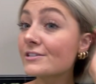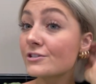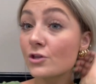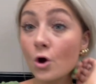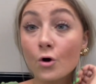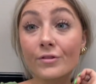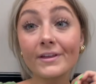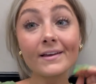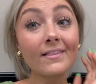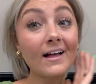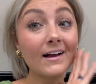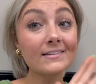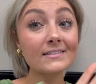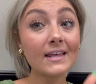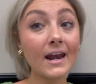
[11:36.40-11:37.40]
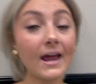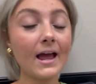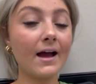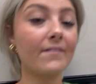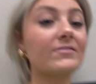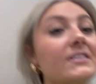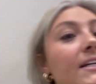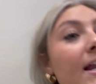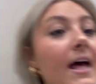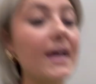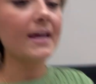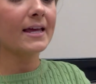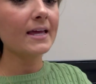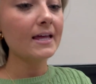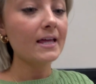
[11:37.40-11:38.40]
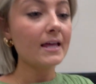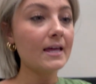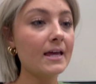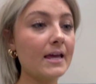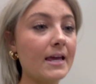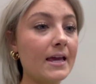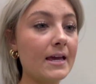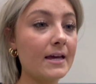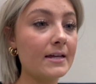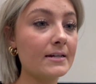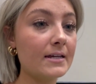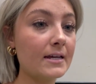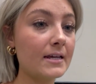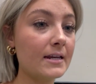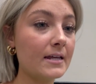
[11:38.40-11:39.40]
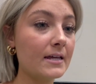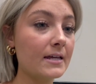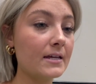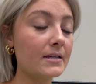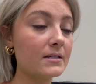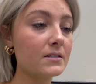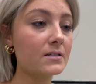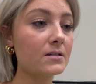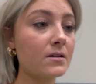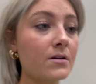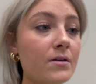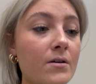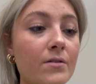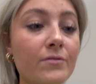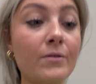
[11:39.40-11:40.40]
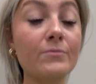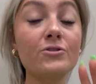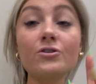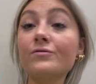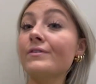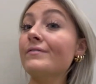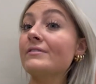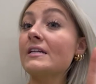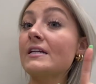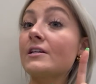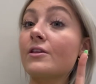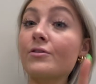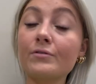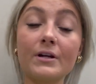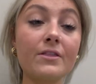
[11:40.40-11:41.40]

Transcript: is the only class that I have today, and it is from two fifteen to three